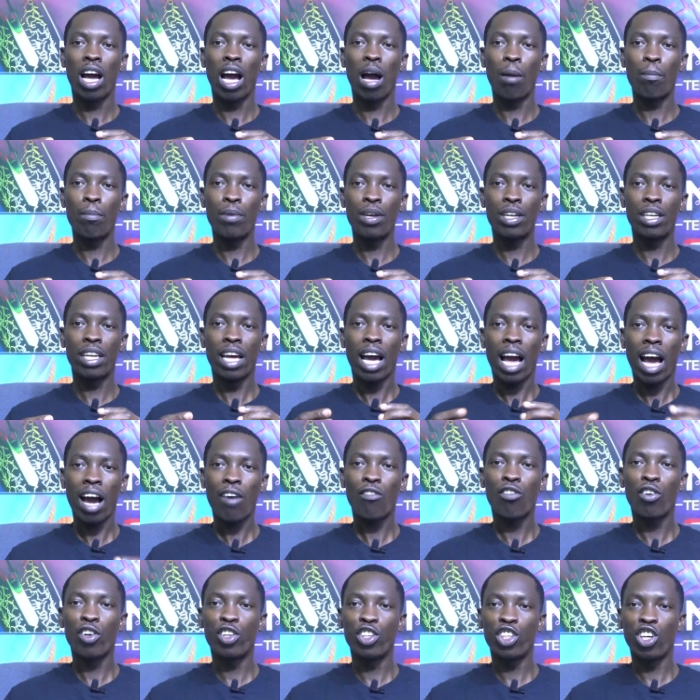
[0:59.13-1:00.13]

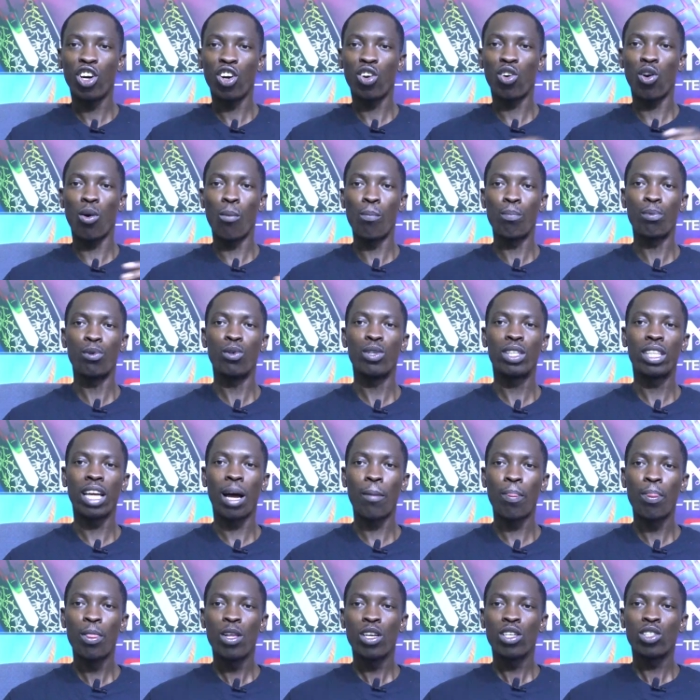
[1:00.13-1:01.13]
have on your
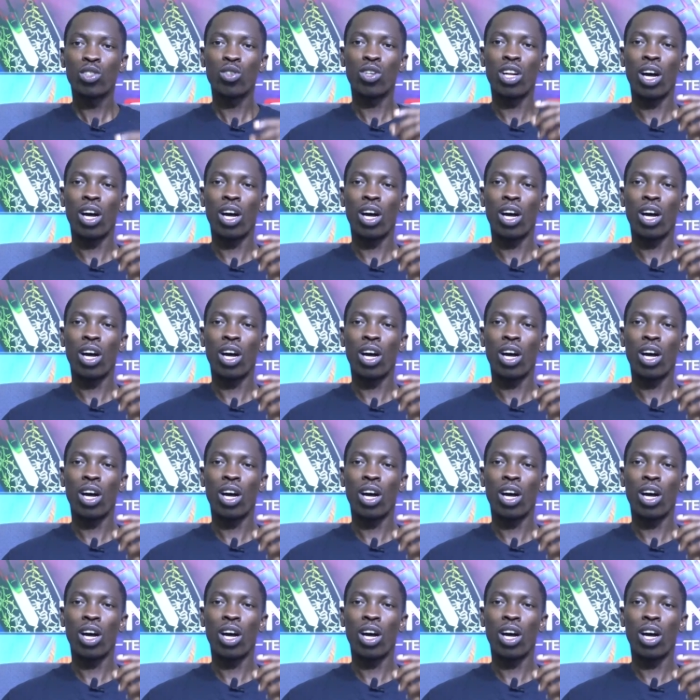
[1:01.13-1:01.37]
computer, so